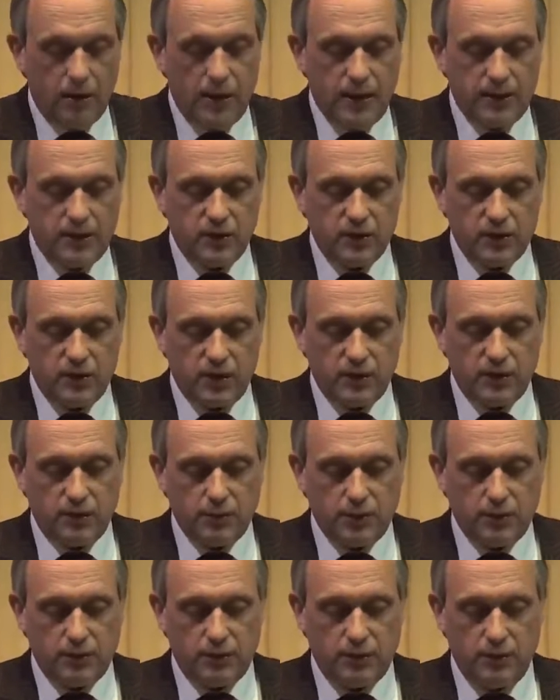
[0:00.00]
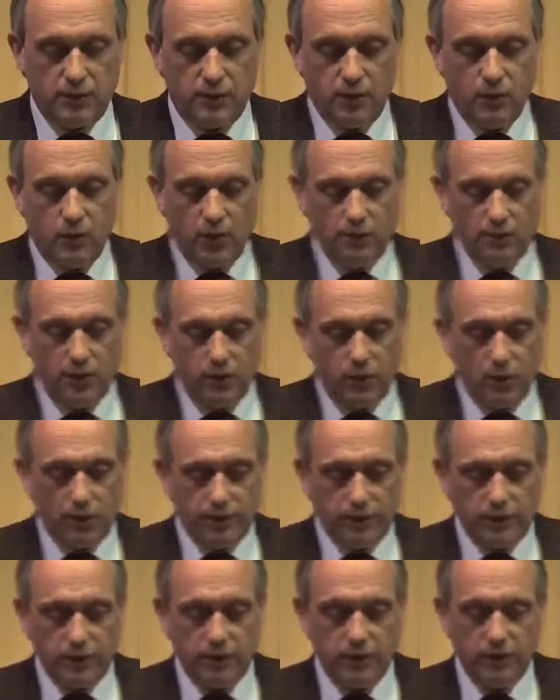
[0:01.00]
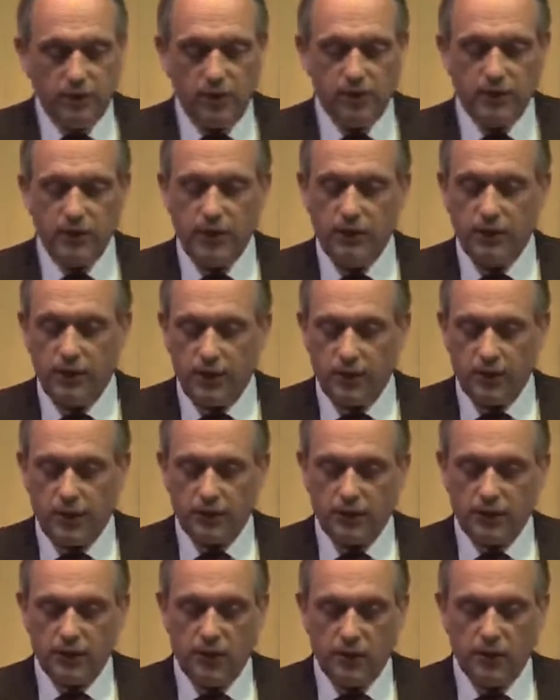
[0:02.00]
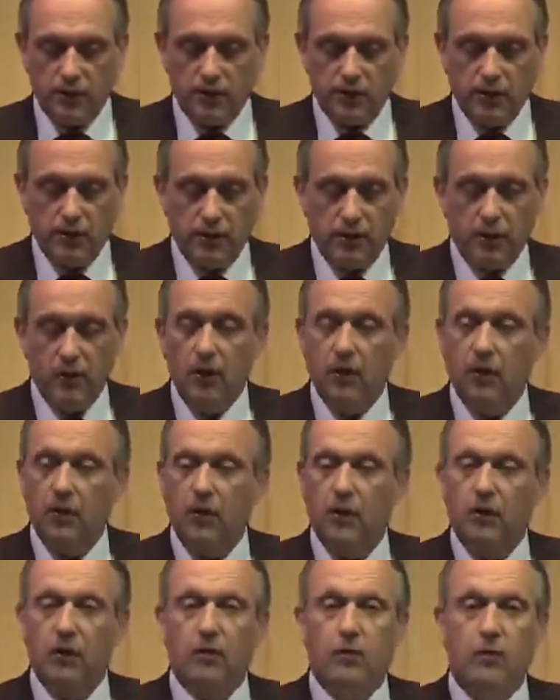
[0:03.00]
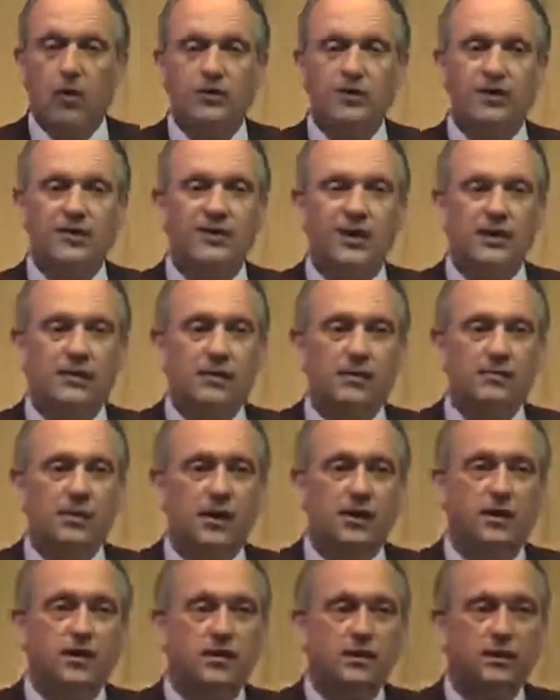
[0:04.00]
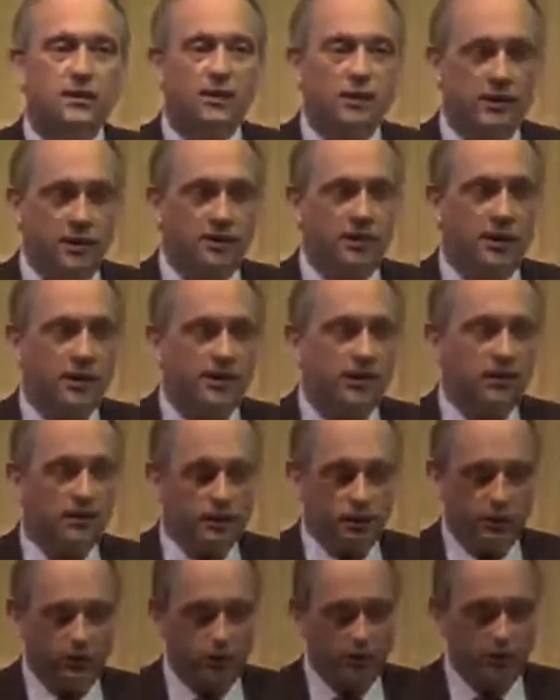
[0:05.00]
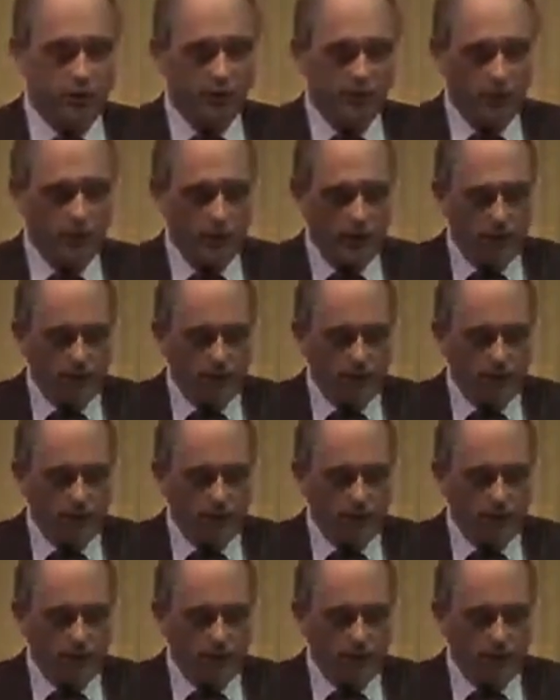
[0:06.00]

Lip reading: Ladies and gentlemen, one may wonder, on an evening like tonight, what exactly makes an Albanian truly